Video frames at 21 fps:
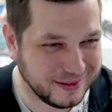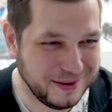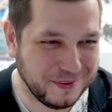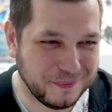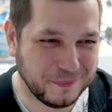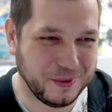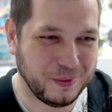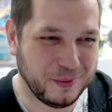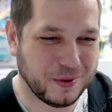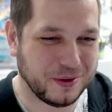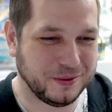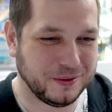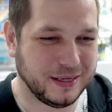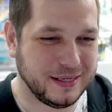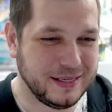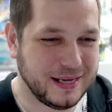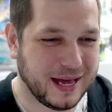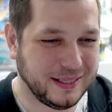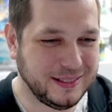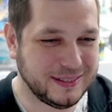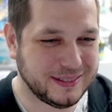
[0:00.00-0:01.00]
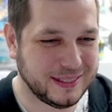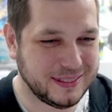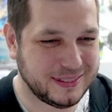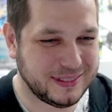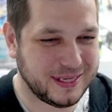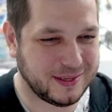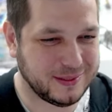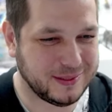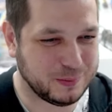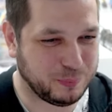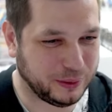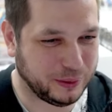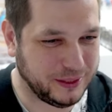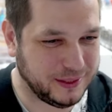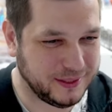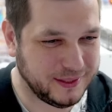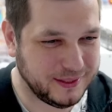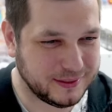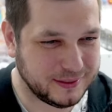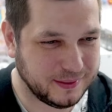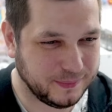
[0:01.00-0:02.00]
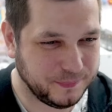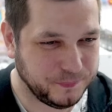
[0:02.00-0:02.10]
We want 9s and 10s, please.